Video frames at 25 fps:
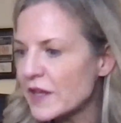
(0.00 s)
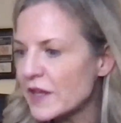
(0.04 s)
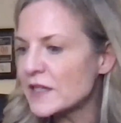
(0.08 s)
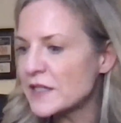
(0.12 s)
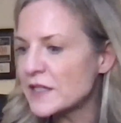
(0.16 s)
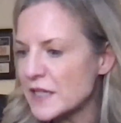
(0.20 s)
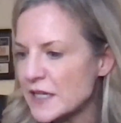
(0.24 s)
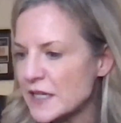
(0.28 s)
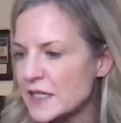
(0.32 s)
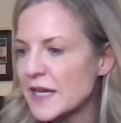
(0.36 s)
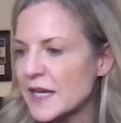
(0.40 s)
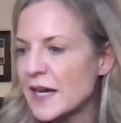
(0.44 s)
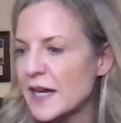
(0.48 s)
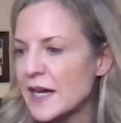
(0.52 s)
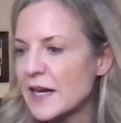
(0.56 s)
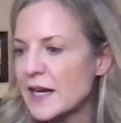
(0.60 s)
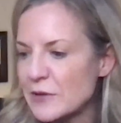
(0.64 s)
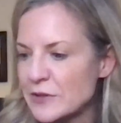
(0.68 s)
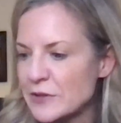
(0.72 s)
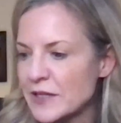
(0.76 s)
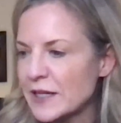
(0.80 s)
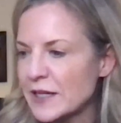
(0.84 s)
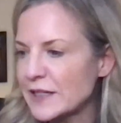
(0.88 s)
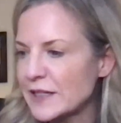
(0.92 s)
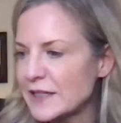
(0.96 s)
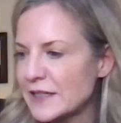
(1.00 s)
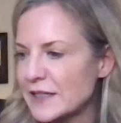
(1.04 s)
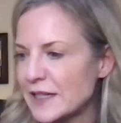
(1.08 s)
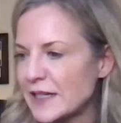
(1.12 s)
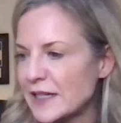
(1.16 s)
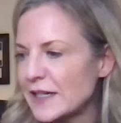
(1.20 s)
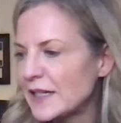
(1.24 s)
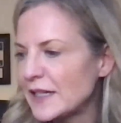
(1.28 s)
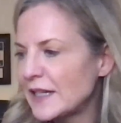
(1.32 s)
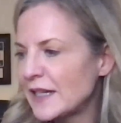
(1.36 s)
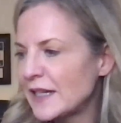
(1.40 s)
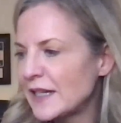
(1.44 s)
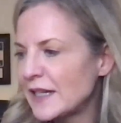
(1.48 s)
of these details. And
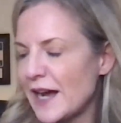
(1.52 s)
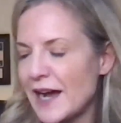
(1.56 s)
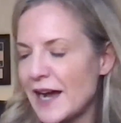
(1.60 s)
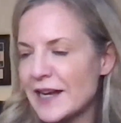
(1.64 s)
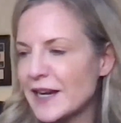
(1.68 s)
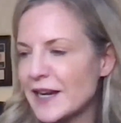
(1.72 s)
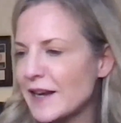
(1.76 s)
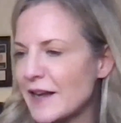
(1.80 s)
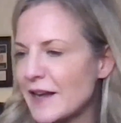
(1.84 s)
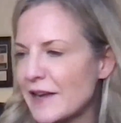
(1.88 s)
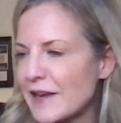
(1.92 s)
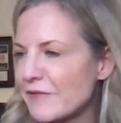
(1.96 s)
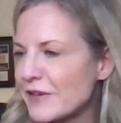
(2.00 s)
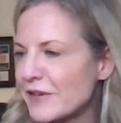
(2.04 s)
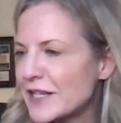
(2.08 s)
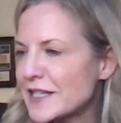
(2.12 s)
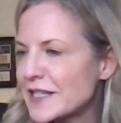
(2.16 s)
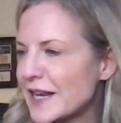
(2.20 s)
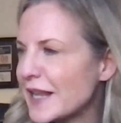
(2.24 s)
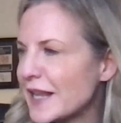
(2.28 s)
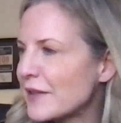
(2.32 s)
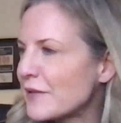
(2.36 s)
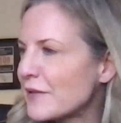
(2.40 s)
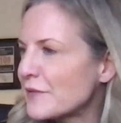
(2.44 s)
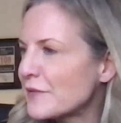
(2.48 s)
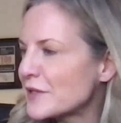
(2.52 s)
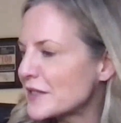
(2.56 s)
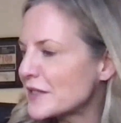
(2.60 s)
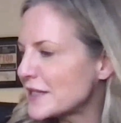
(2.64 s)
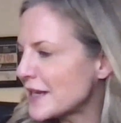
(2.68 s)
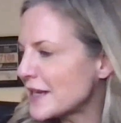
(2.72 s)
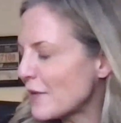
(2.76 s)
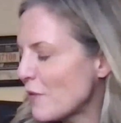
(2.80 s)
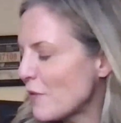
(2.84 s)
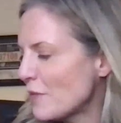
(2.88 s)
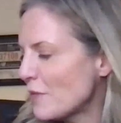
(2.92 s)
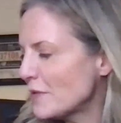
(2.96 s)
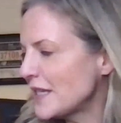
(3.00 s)
I had a client recently that
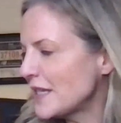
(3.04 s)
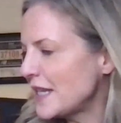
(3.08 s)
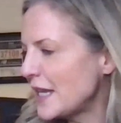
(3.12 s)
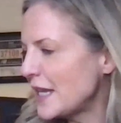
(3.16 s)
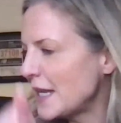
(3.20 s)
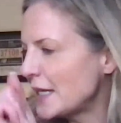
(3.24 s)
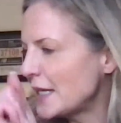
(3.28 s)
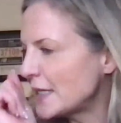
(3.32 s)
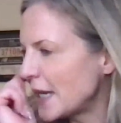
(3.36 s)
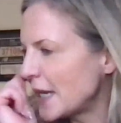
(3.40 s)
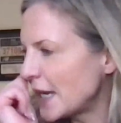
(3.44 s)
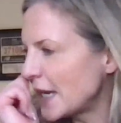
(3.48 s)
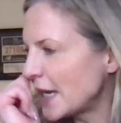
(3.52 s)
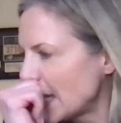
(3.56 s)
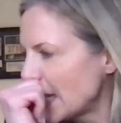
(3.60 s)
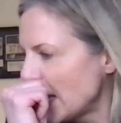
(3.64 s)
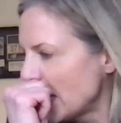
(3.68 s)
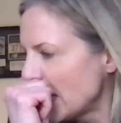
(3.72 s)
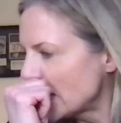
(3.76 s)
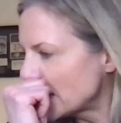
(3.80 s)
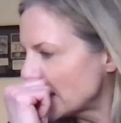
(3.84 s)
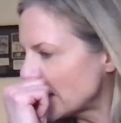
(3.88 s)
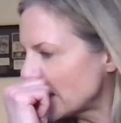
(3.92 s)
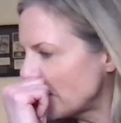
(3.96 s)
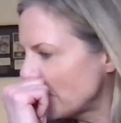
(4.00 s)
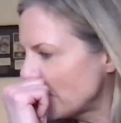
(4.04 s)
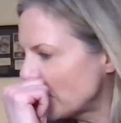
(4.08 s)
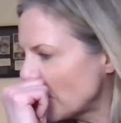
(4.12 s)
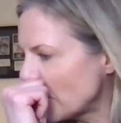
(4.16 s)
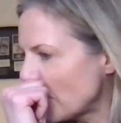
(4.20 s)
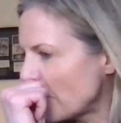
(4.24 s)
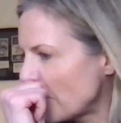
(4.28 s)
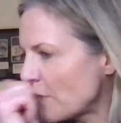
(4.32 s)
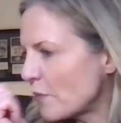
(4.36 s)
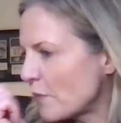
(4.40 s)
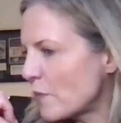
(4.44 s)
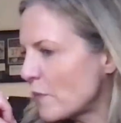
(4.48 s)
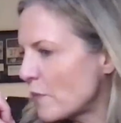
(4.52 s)
was, what was he eating? Some
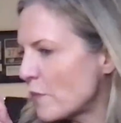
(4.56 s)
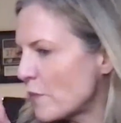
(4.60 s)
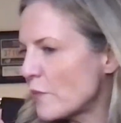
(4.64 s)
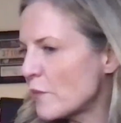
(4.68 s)
sort of